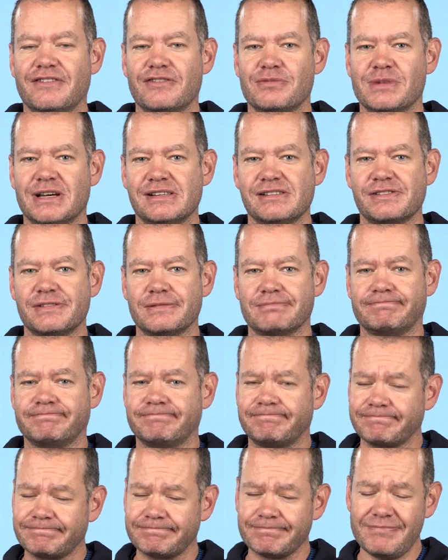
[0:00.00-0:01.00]
of a marathon.
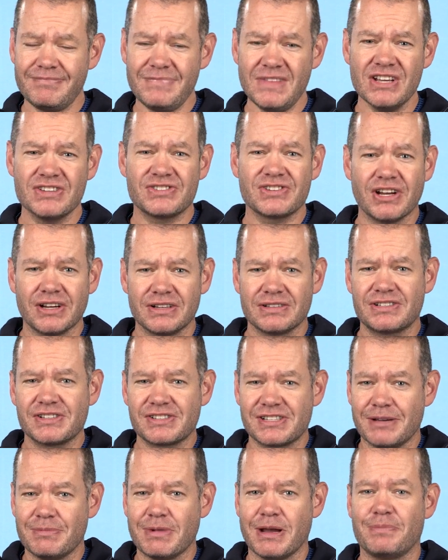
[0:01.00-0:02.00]
So to
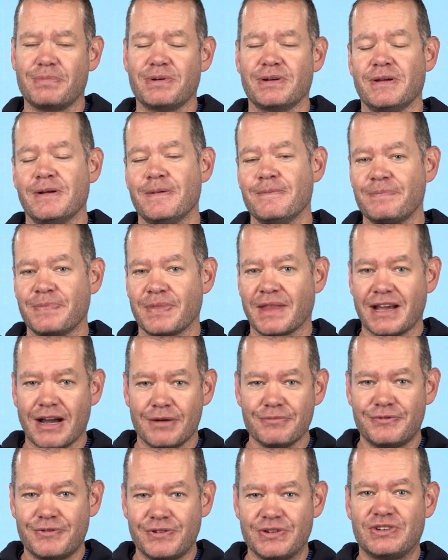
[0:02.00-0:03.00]
sum up,
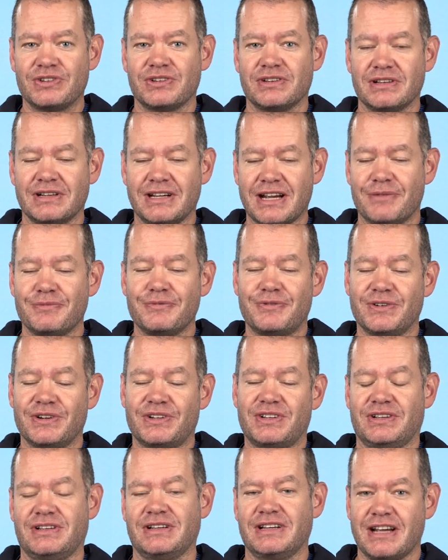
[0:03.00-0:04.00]
Comfort, comfort,
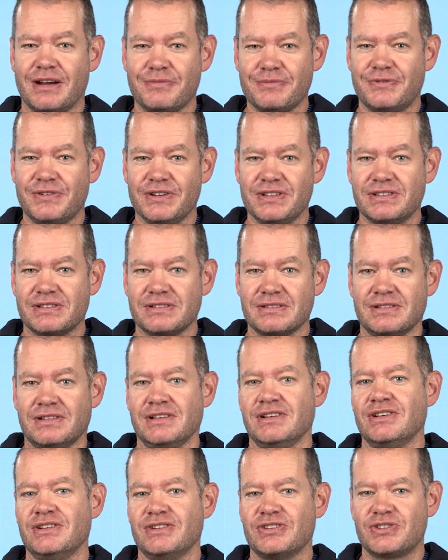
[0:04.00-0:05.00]
comfort,
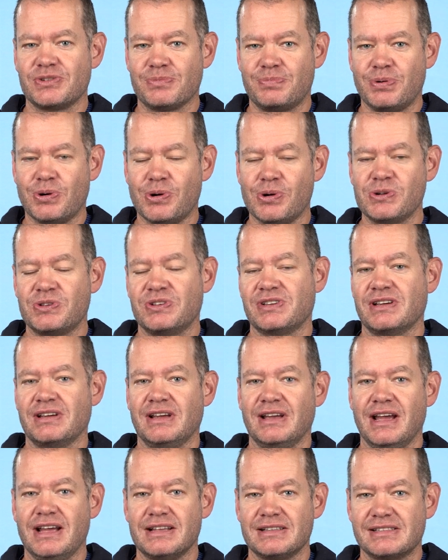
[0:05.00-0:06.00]
support,
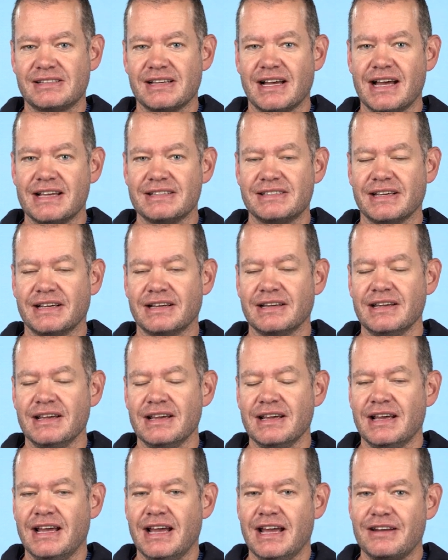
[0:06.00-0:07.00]
and sizing.
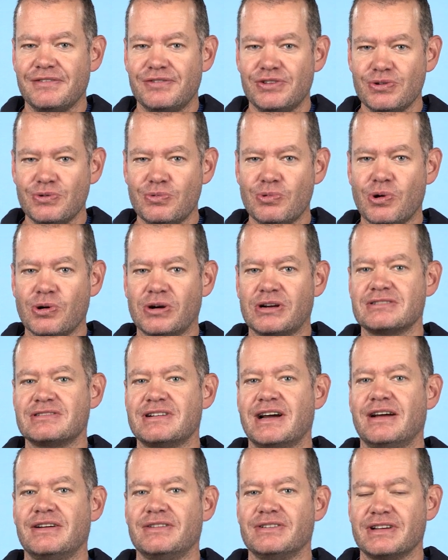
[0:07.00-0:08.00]
And if you walk
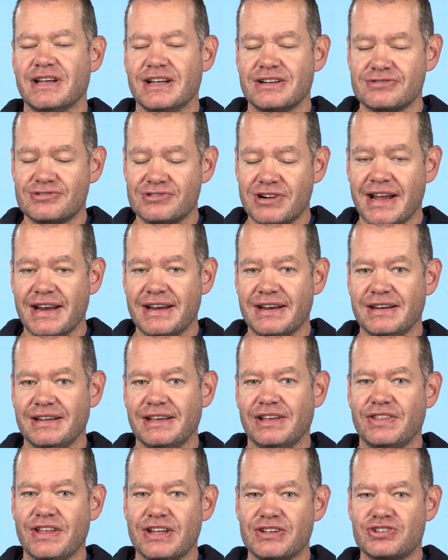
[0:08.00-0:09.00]
around and run
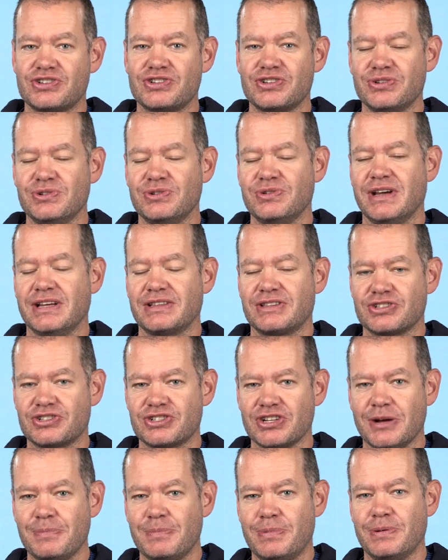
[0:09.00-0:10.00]
in that shoe at the
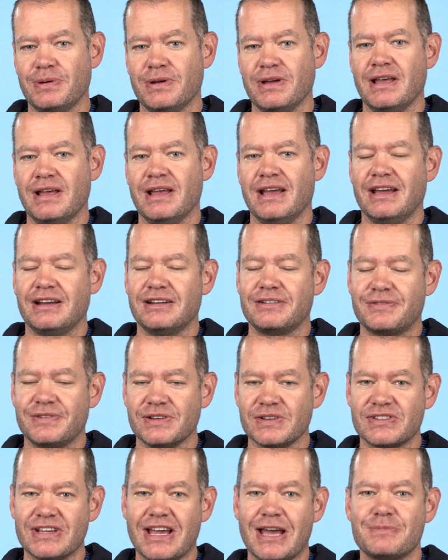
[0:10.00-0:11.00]
shop and it
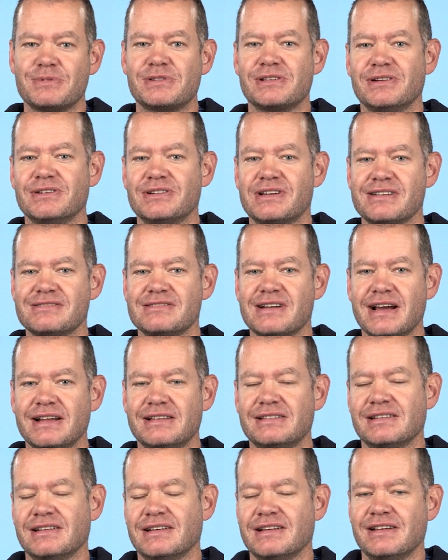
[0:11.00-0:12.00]
feels absolutely
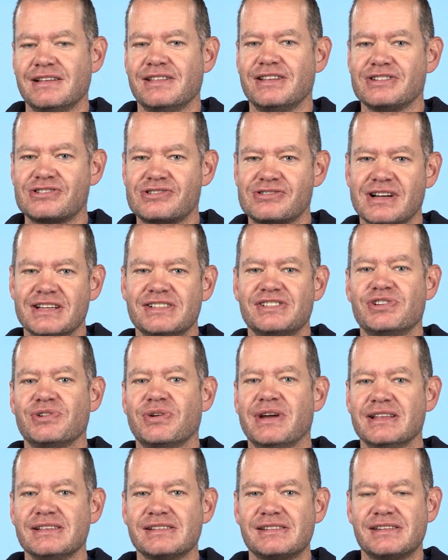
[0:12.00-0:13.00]
right, then trust your
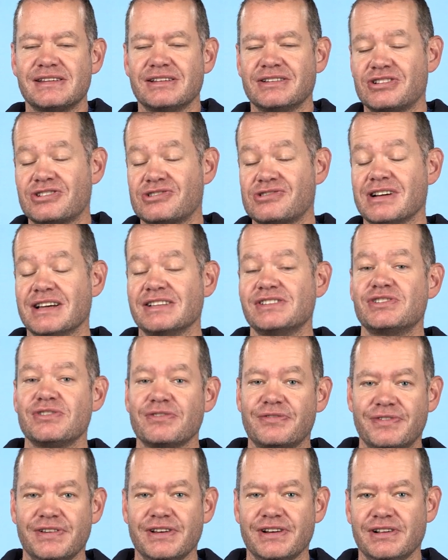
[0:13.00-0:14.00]
instinct, trust your
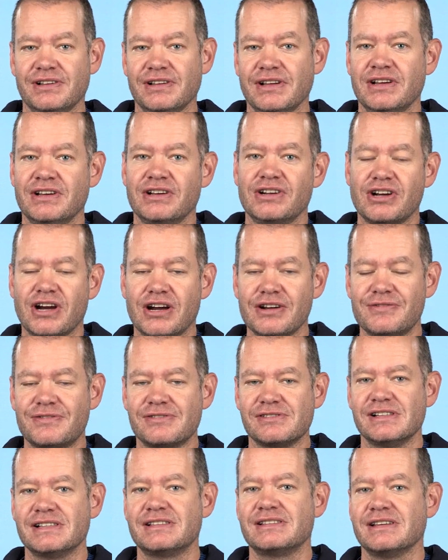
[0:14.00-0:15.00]
feel, go
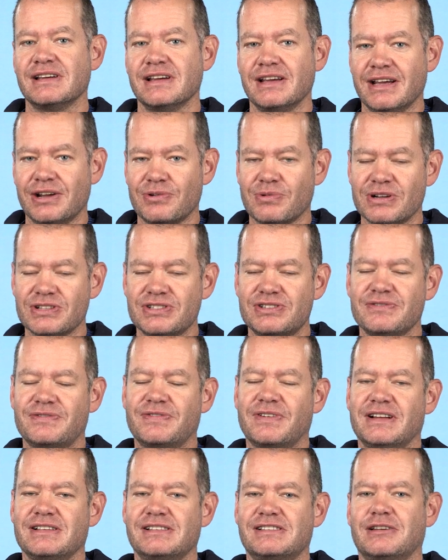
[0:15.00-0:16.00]
for it. And once you
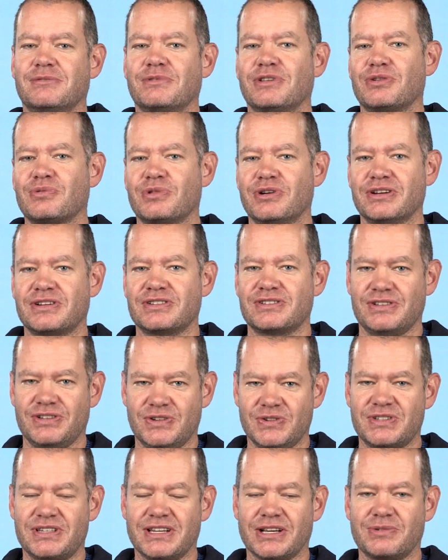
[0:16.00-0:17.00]
find something that works,
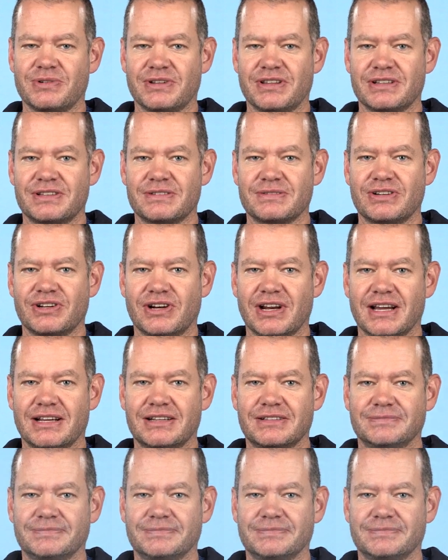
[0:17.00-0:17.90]
you stick with it. Good luck.